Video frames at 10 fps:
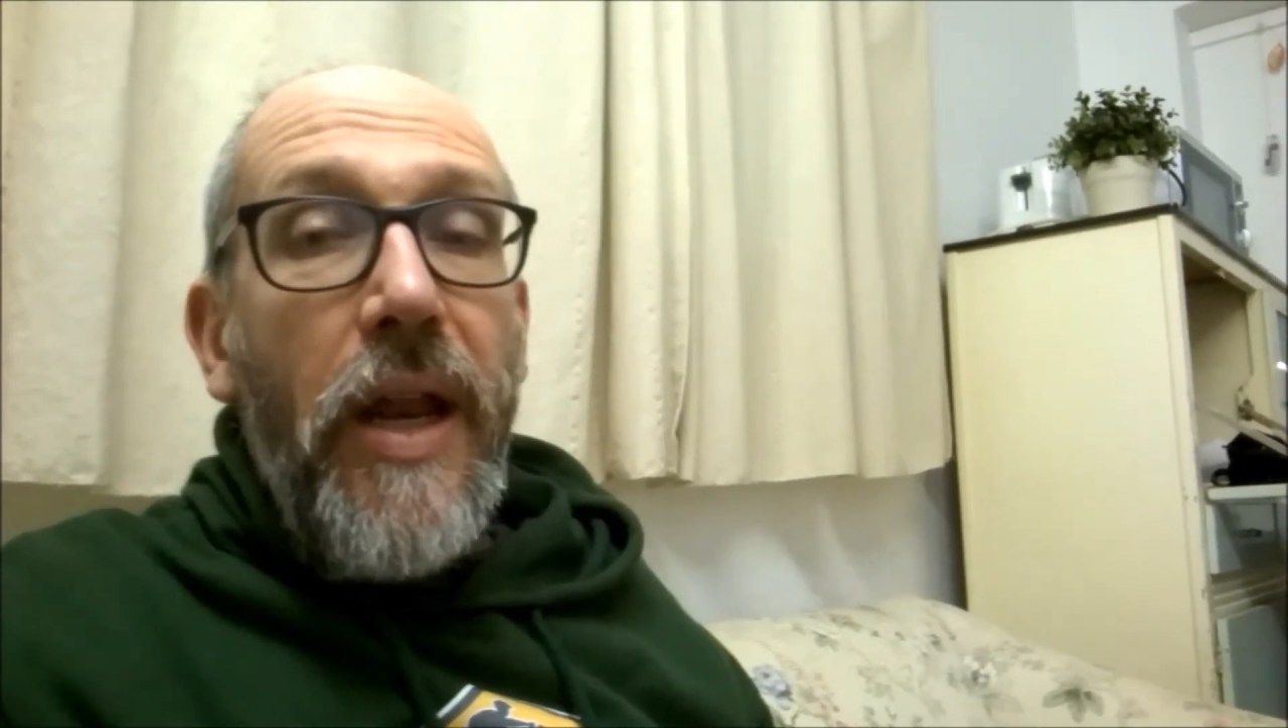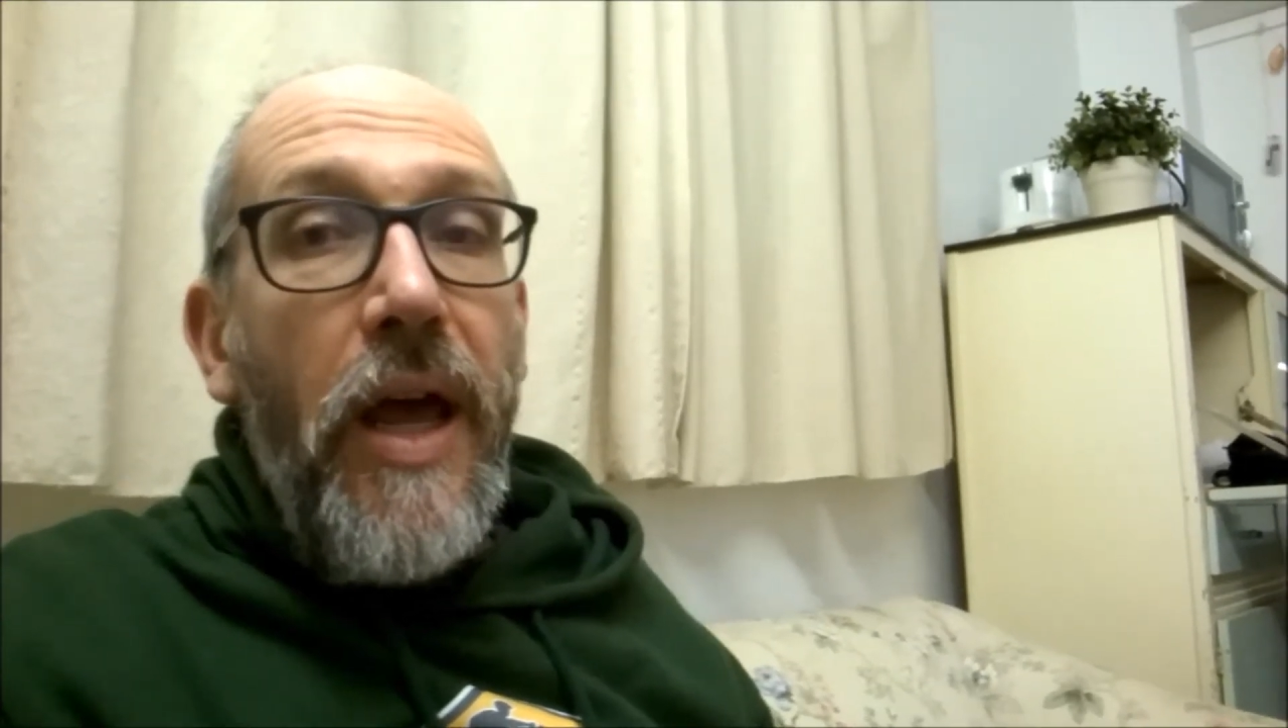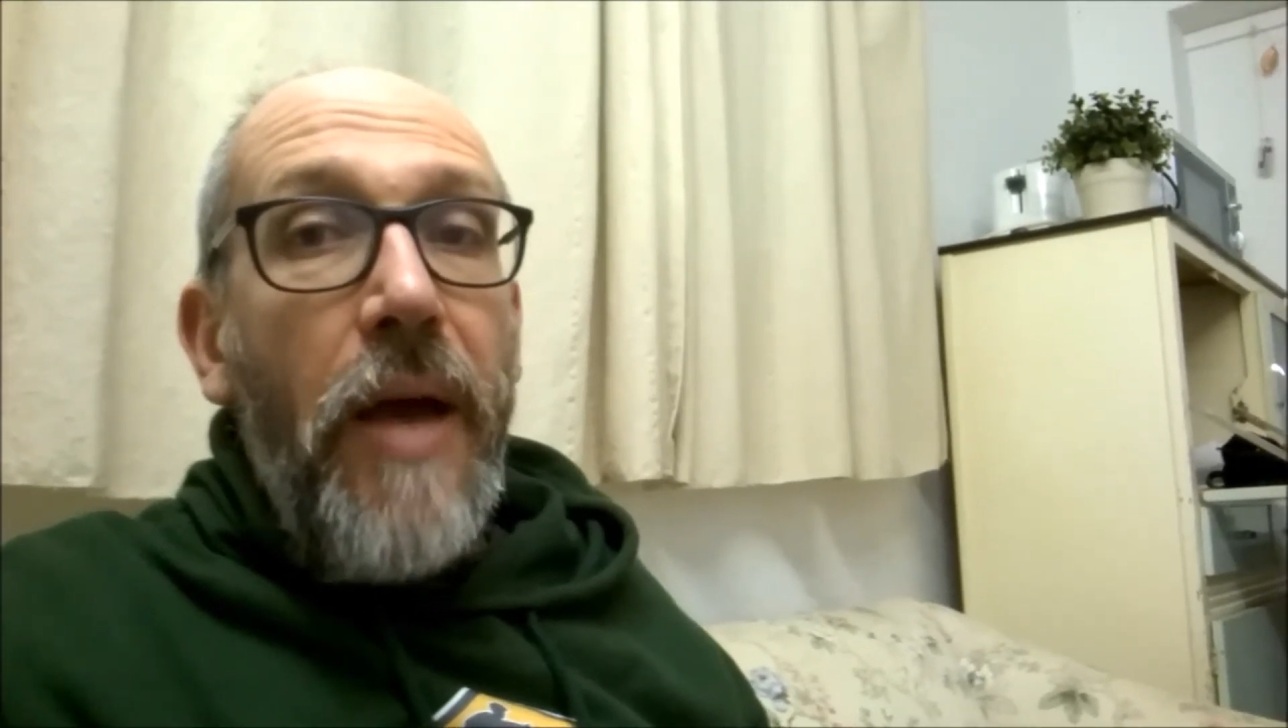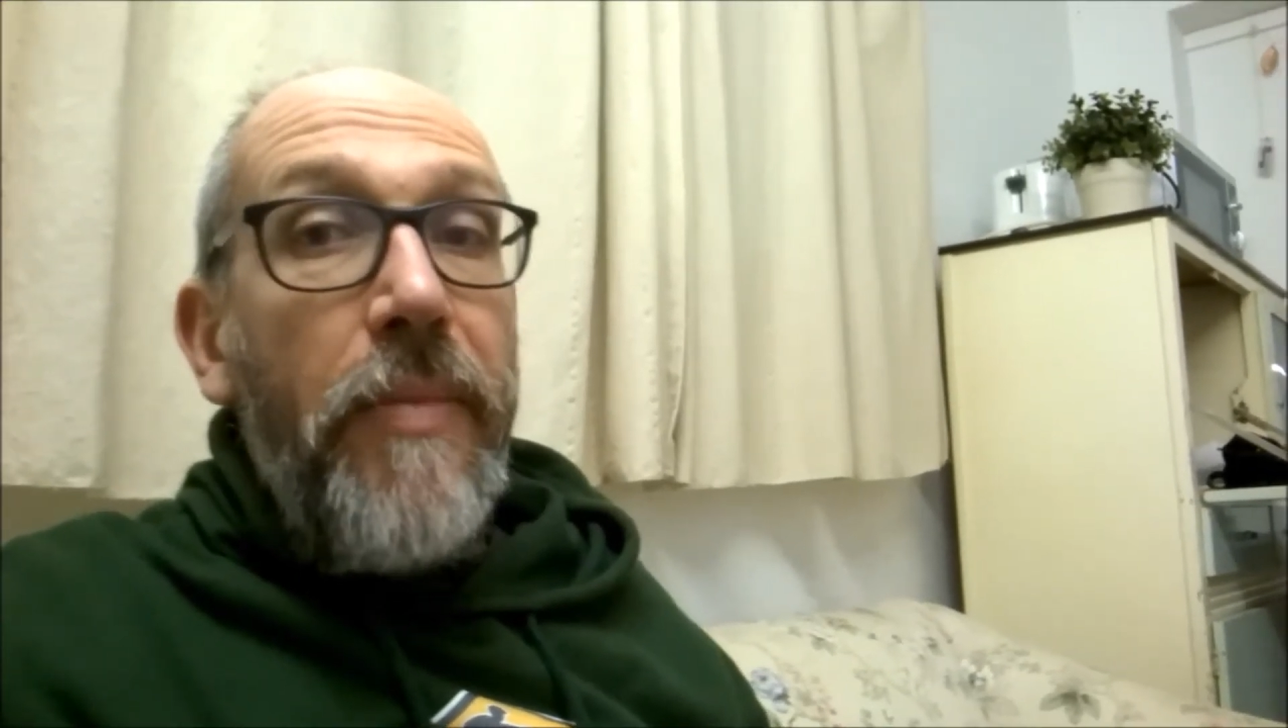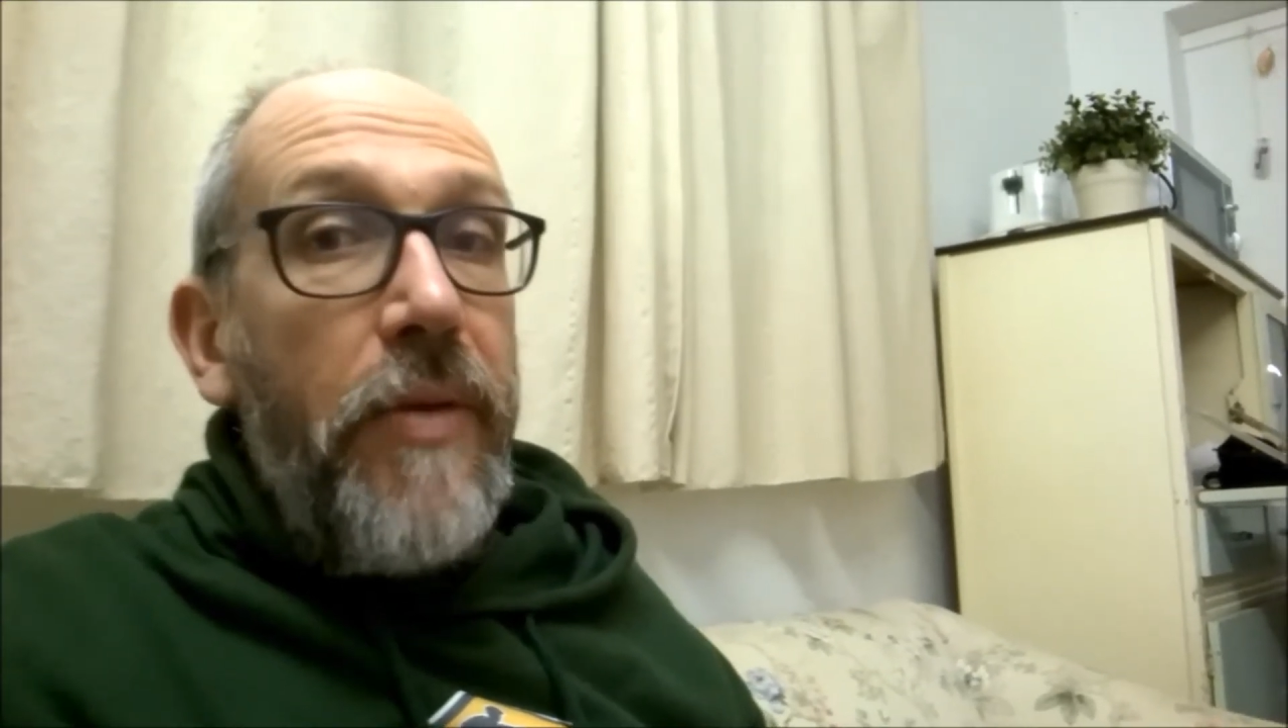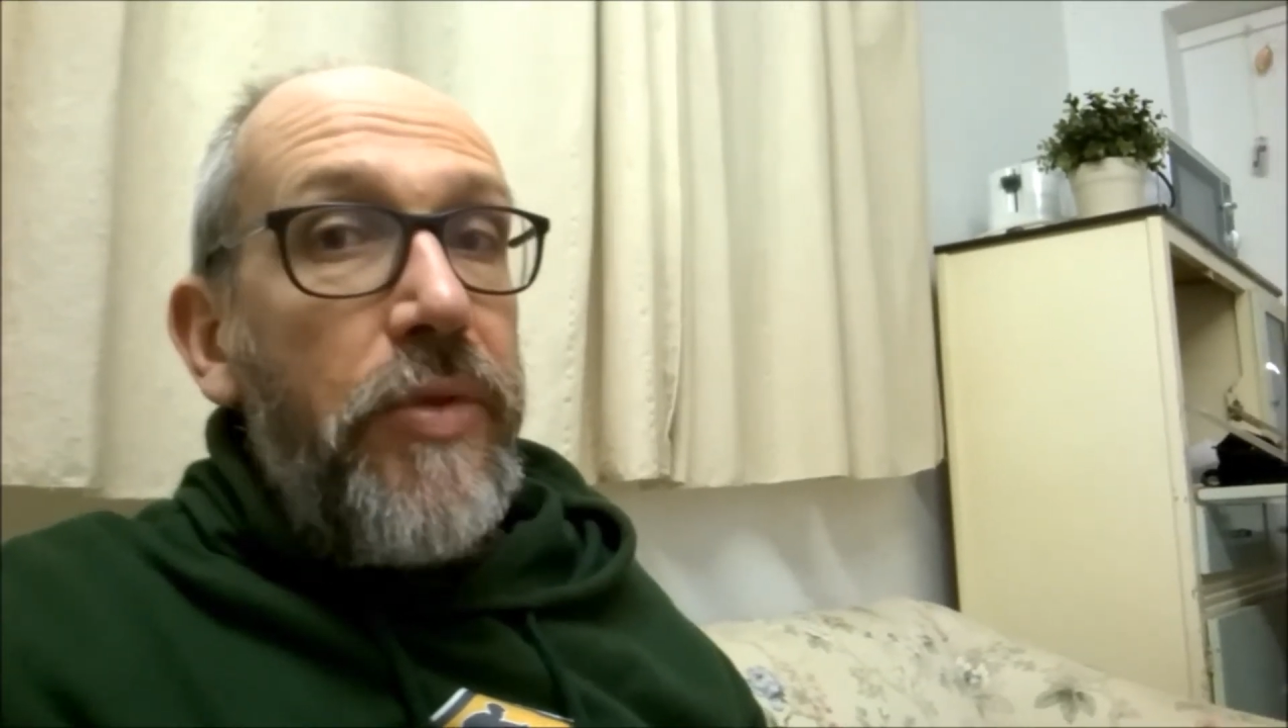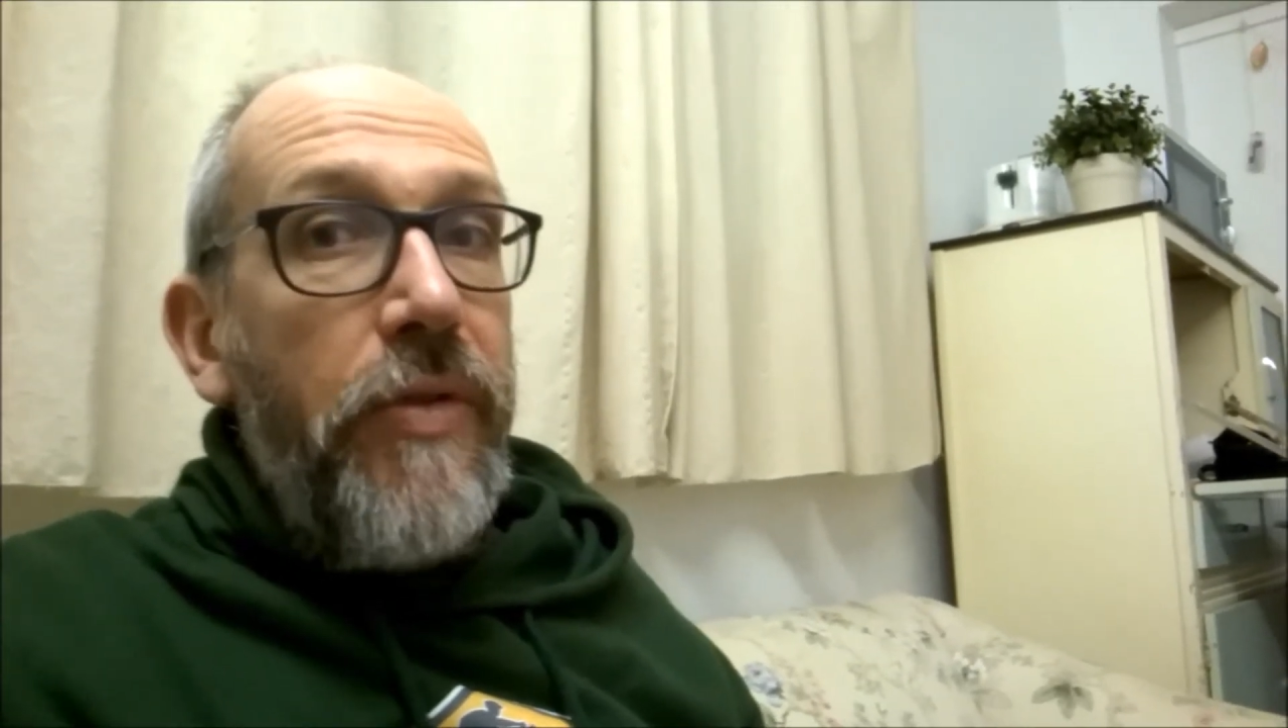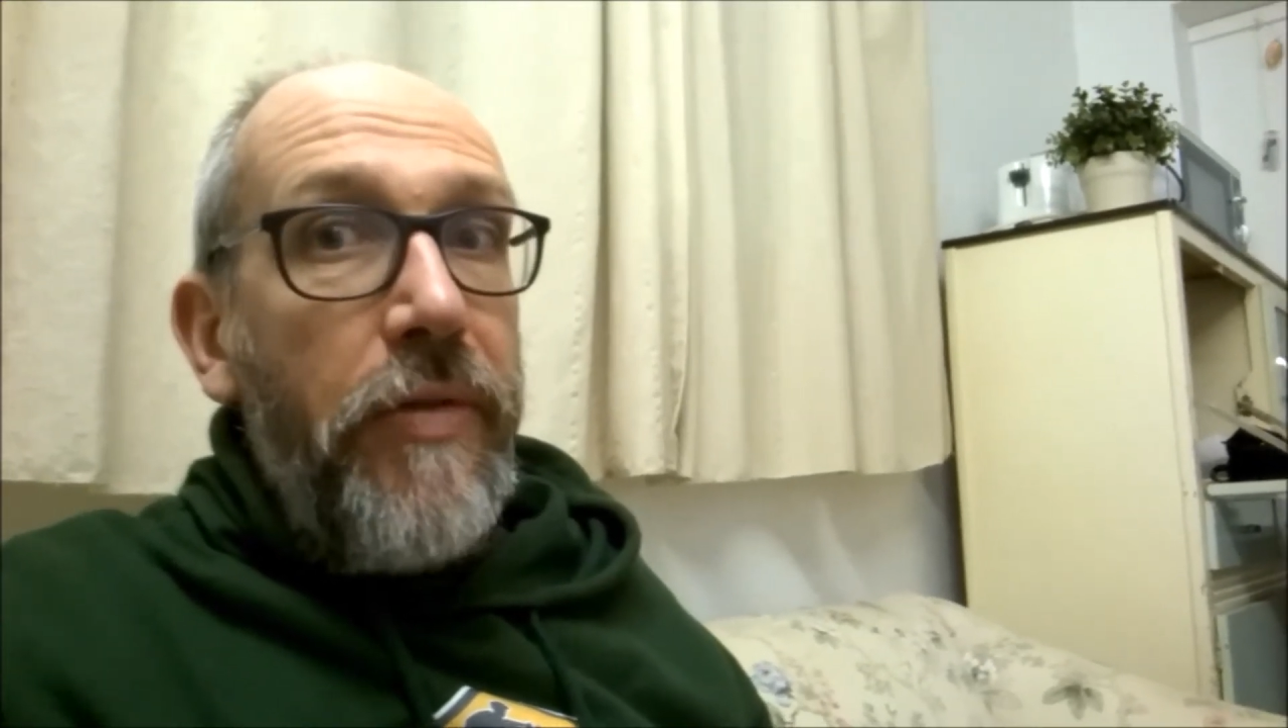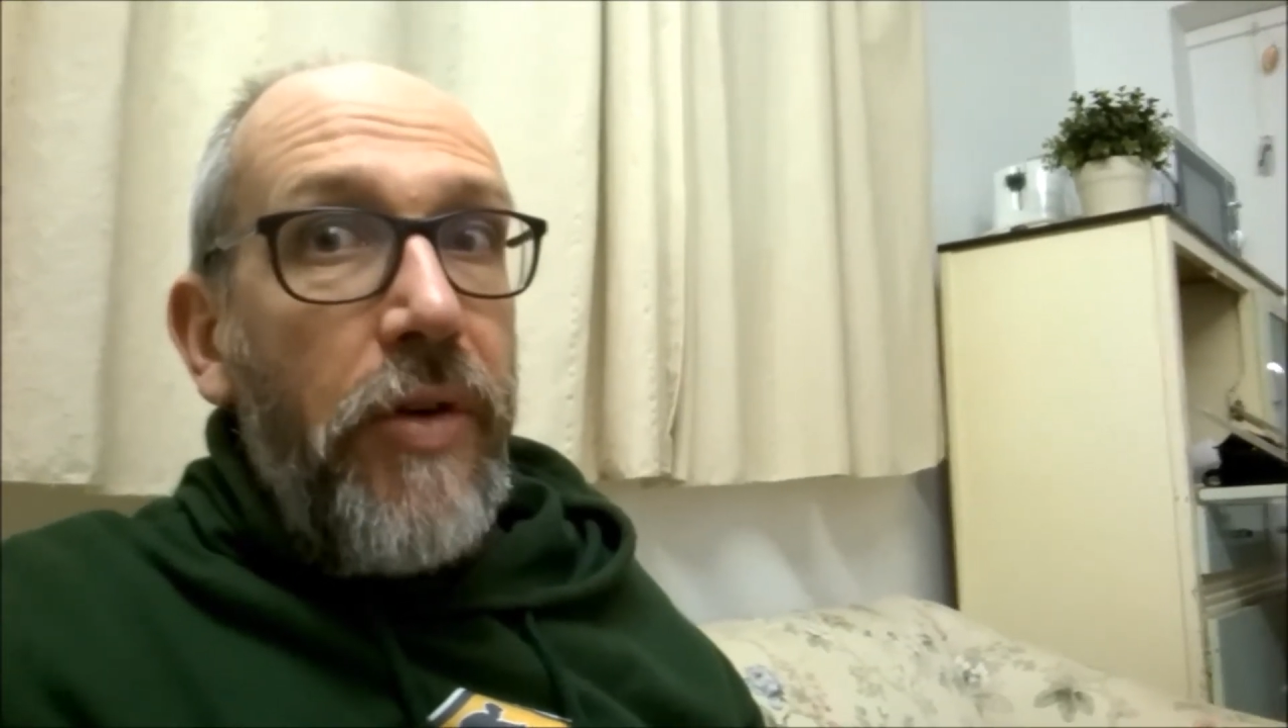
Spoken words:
There was a river